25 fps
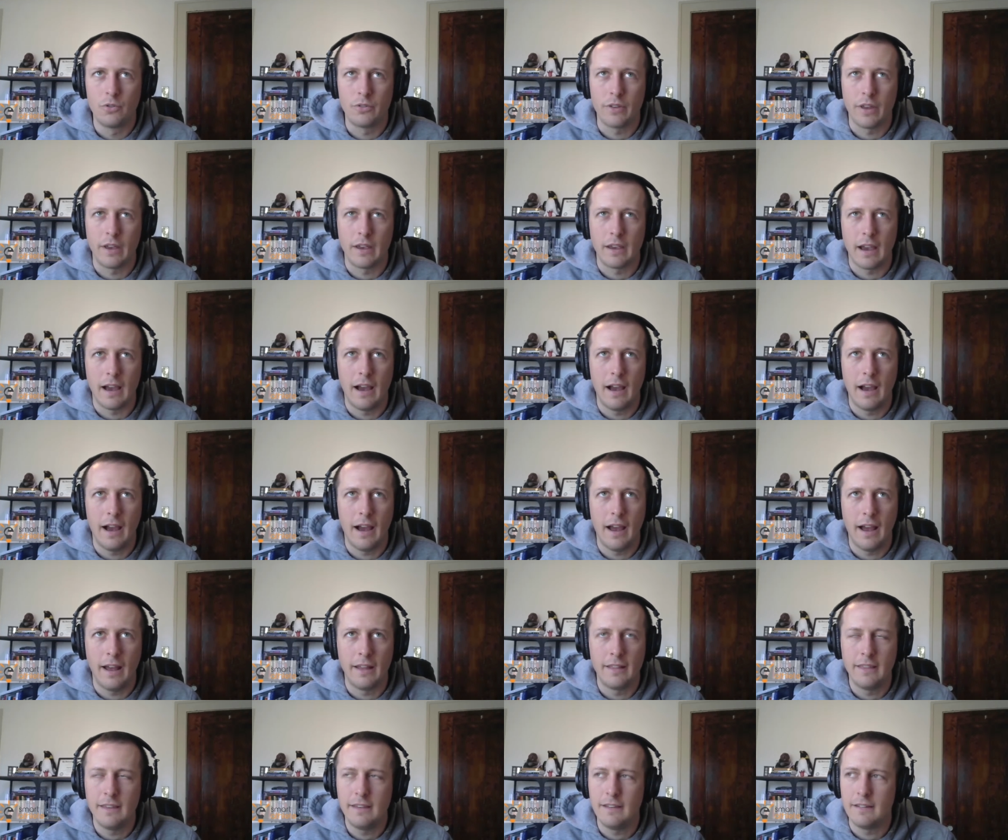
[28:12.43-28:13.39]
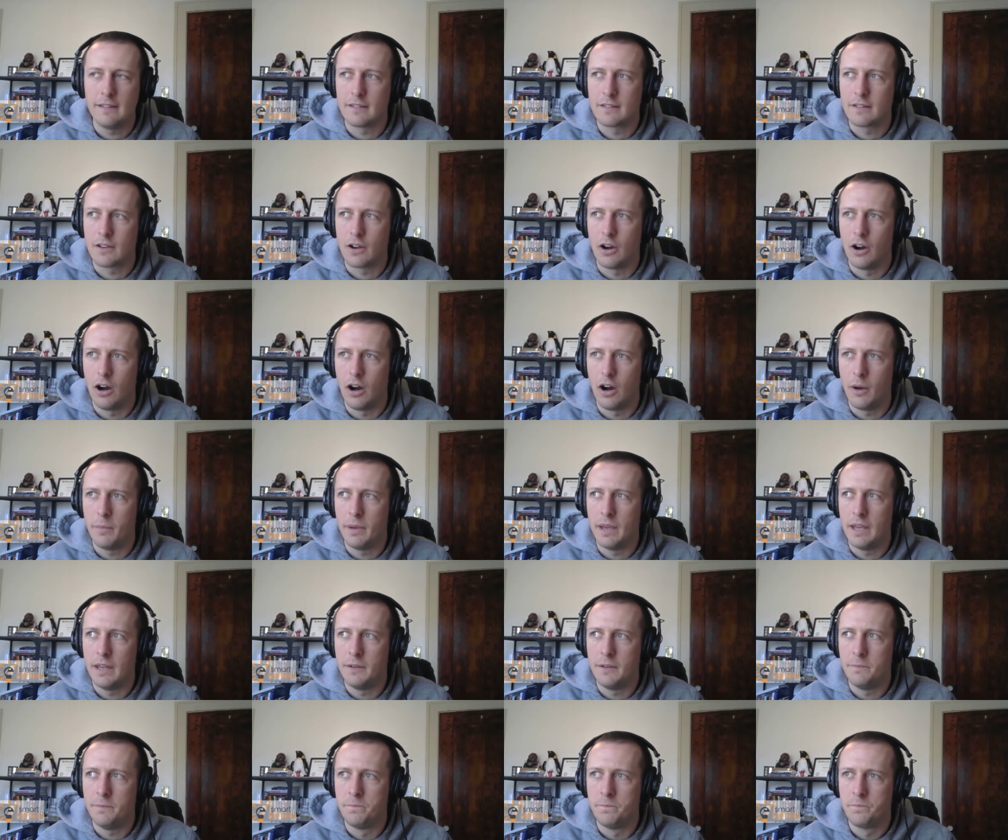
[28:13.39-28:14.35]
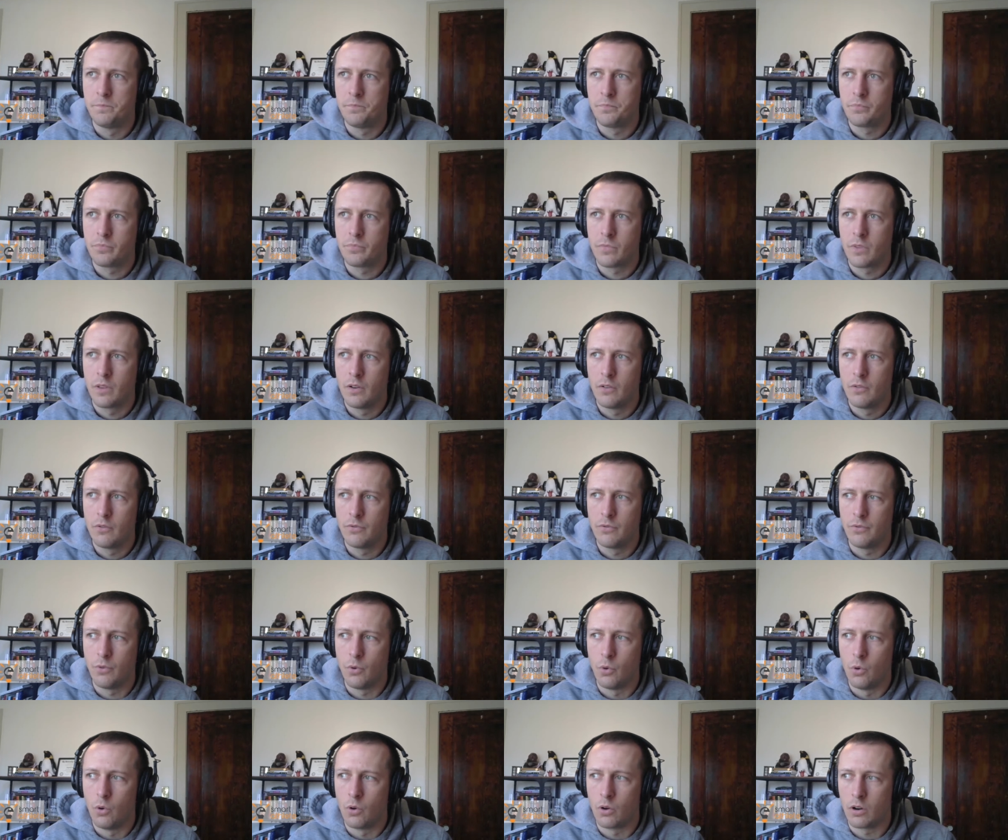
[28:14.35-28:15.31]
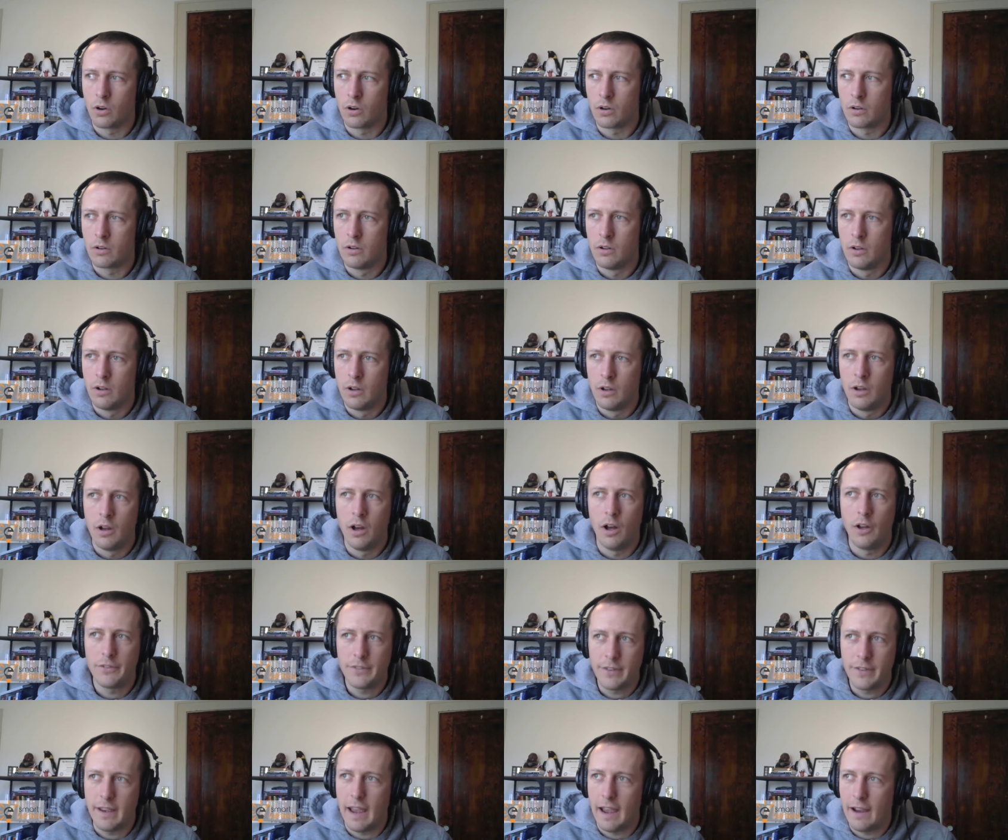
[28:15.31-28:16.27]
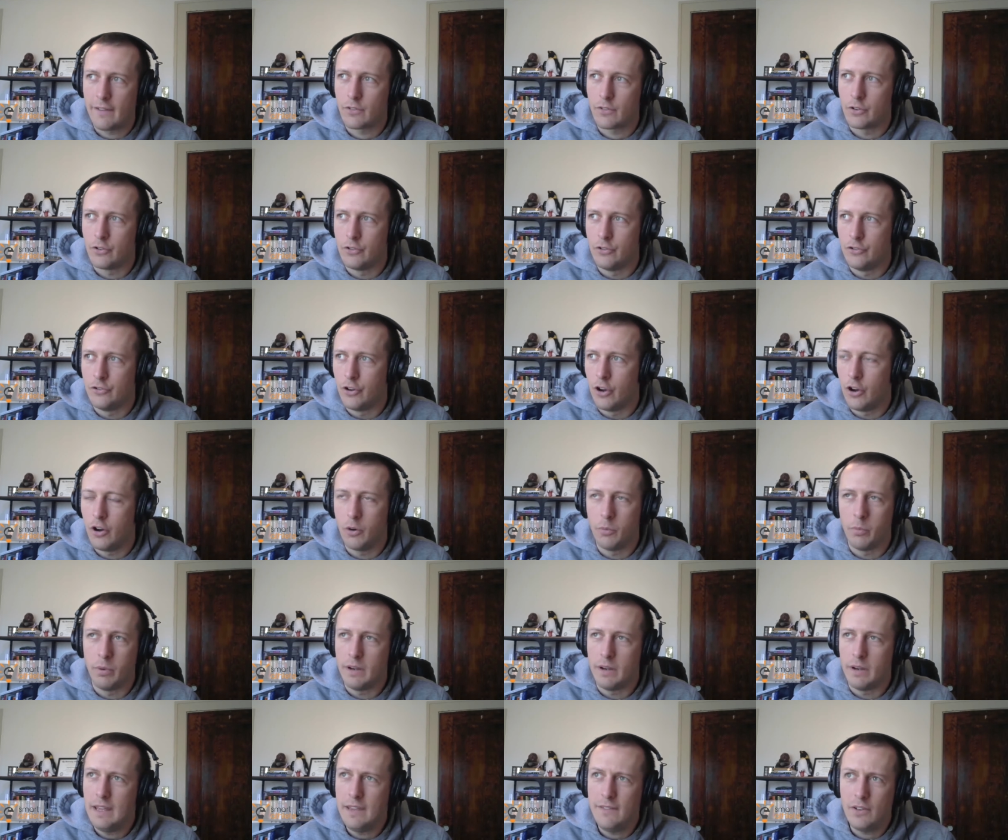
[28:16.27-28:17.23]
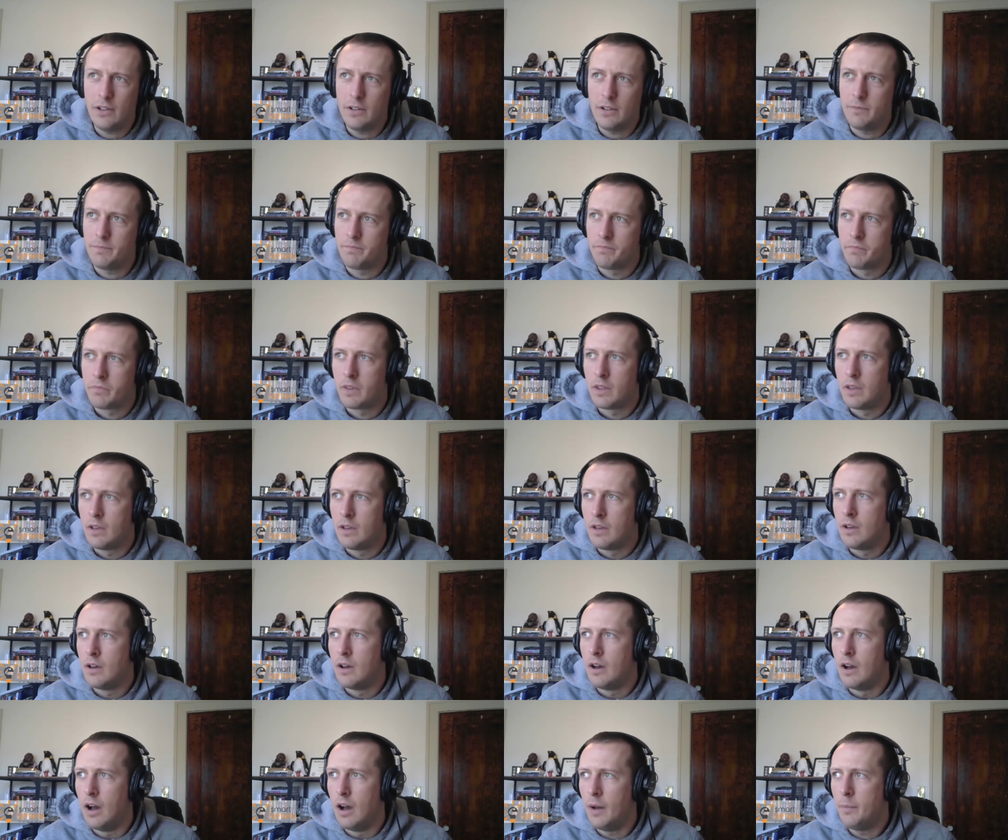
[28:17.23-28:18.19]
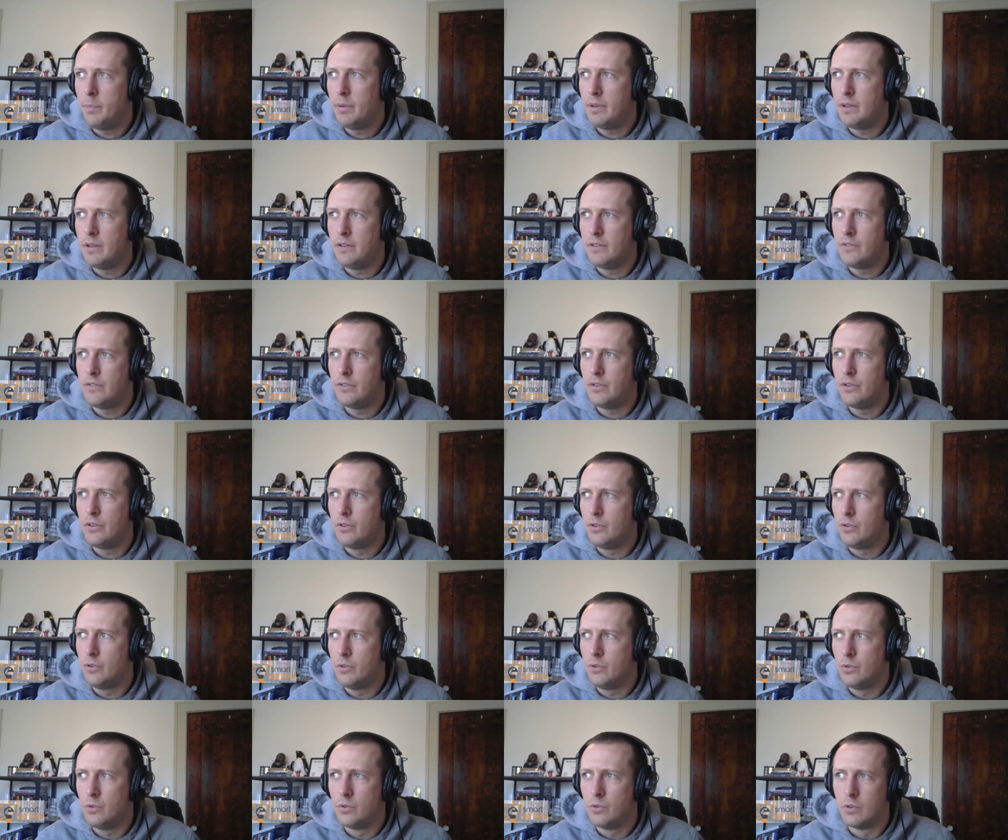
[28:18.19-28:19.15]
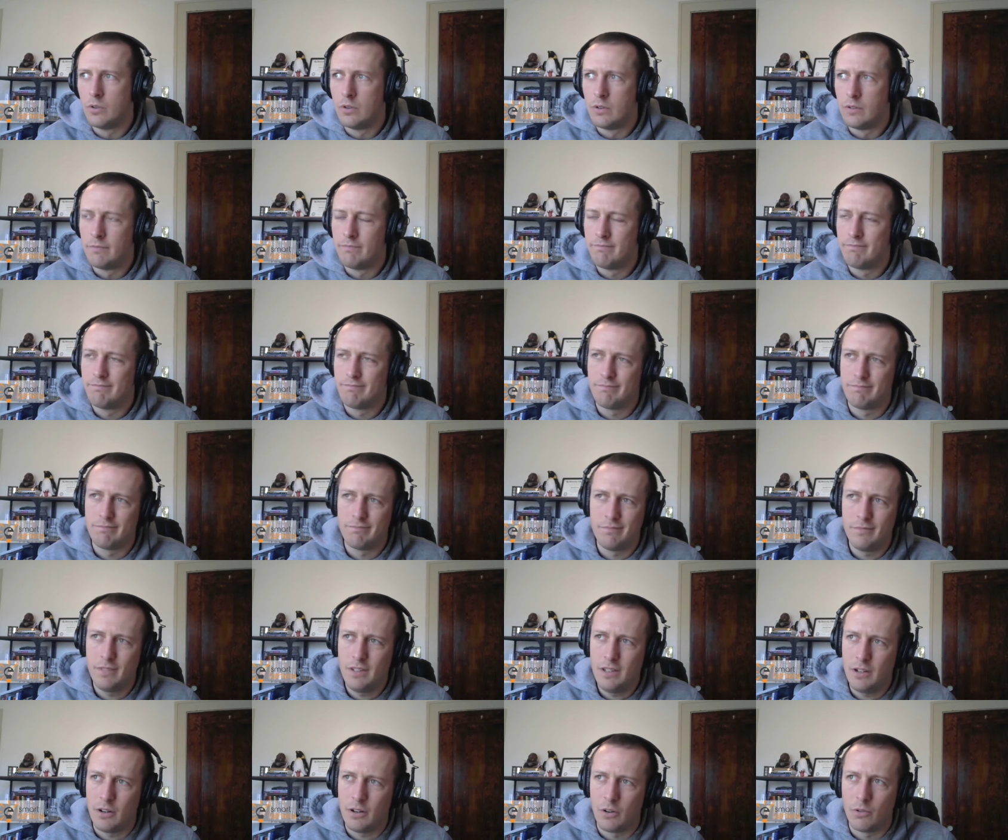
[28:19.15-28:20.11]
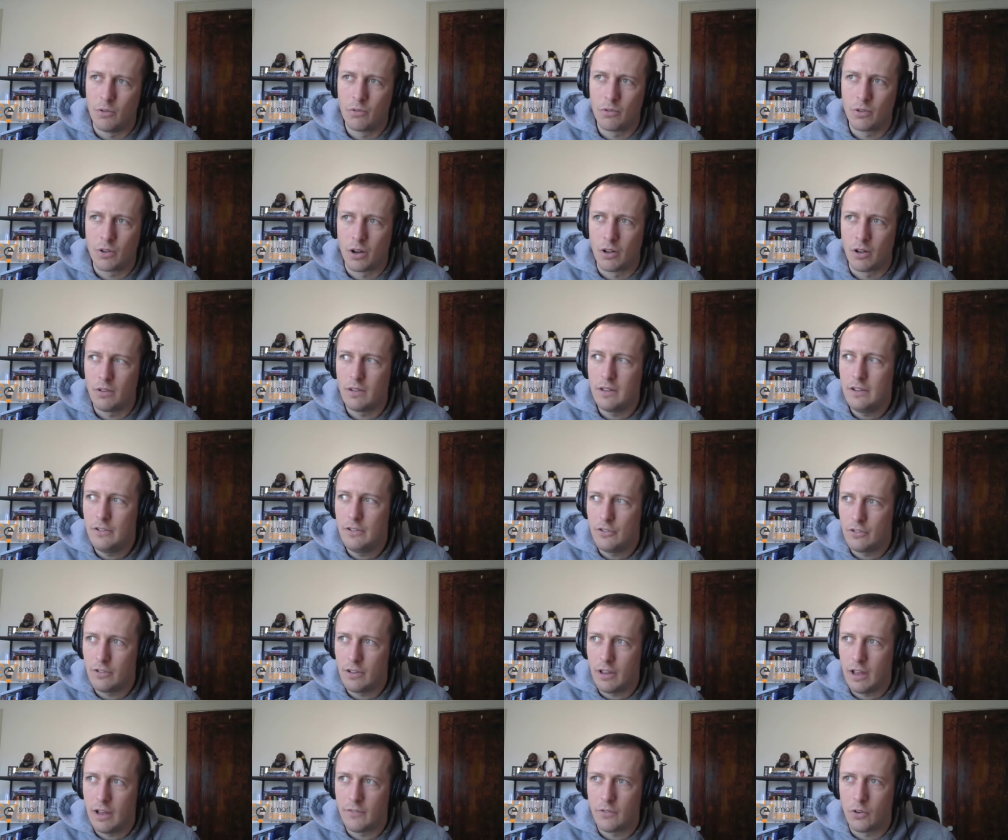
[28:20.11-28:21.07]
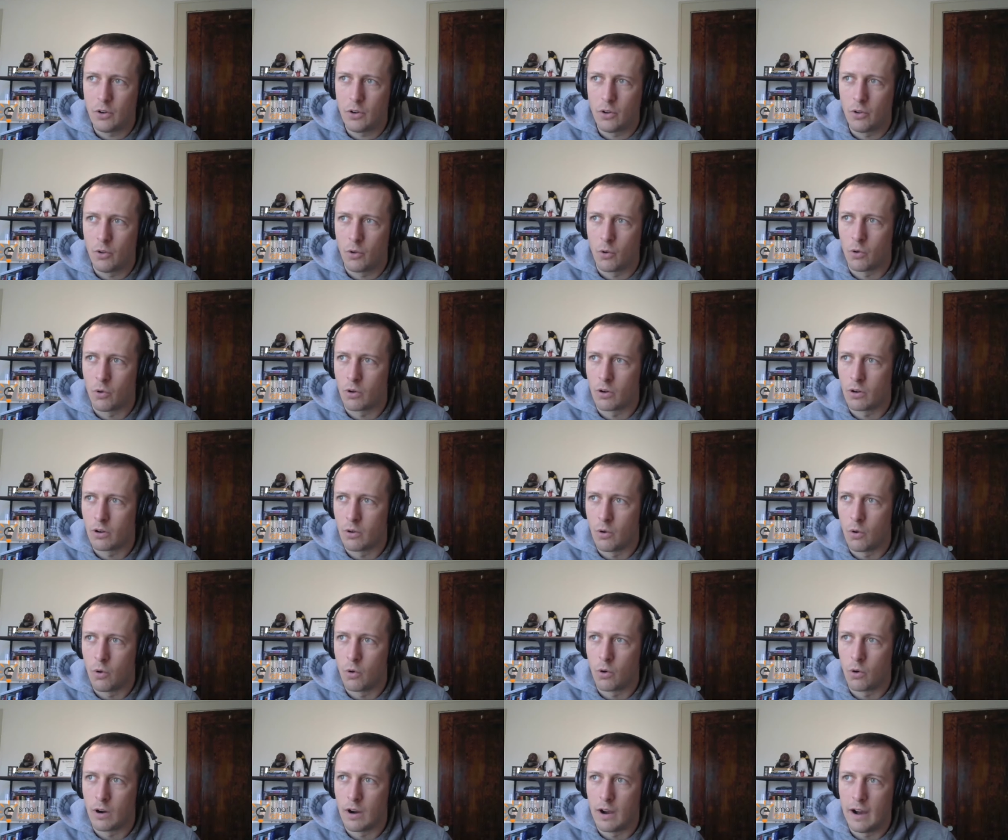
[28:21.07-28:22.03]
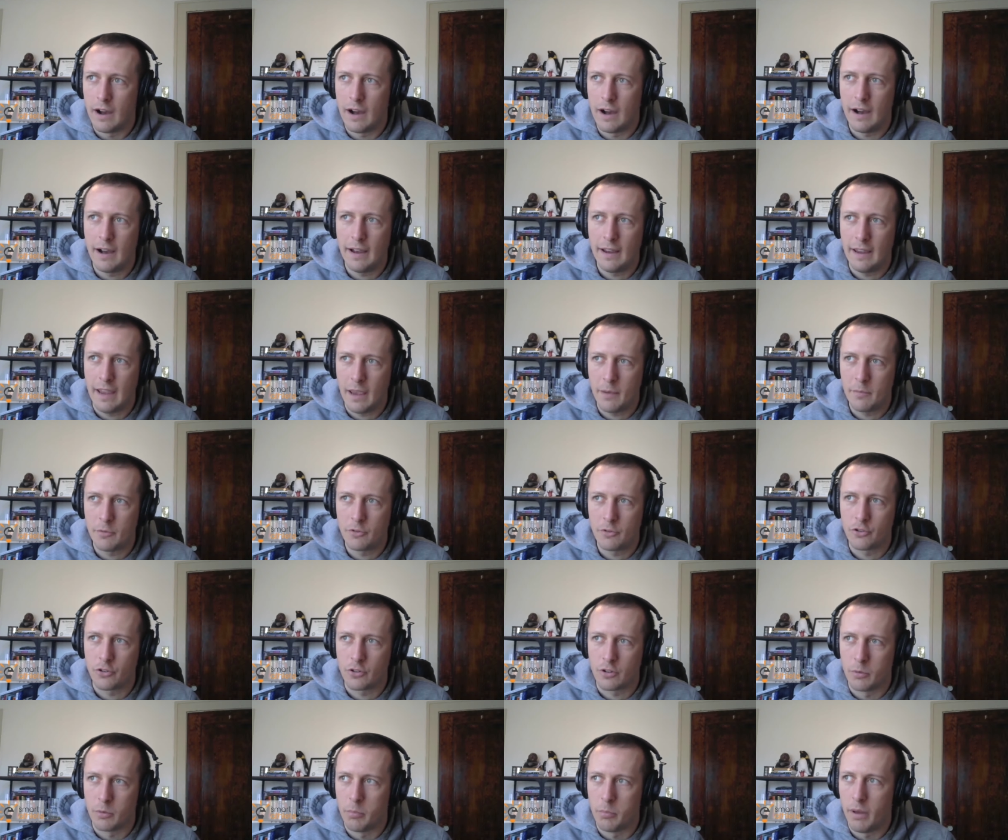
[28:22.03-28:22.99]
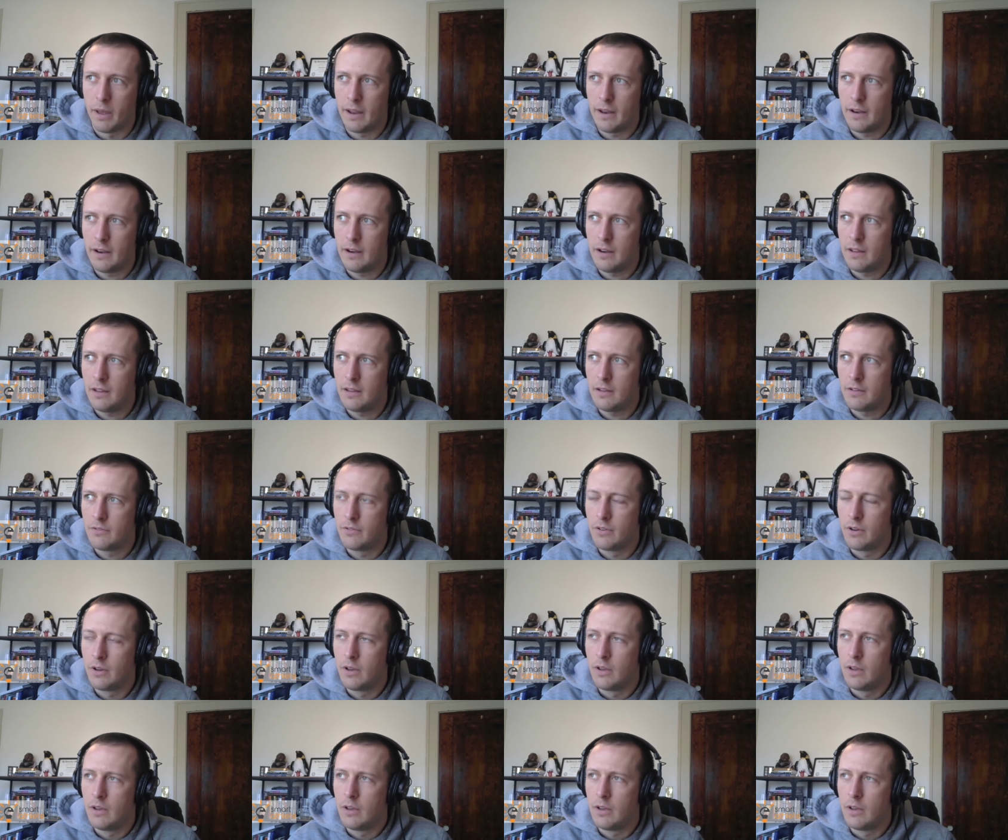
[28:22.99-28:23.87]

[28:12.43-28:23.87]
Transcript: Is like I, I think it's common for I'll say average Joe, but even up into you know collegiate level or or high amateur competitive,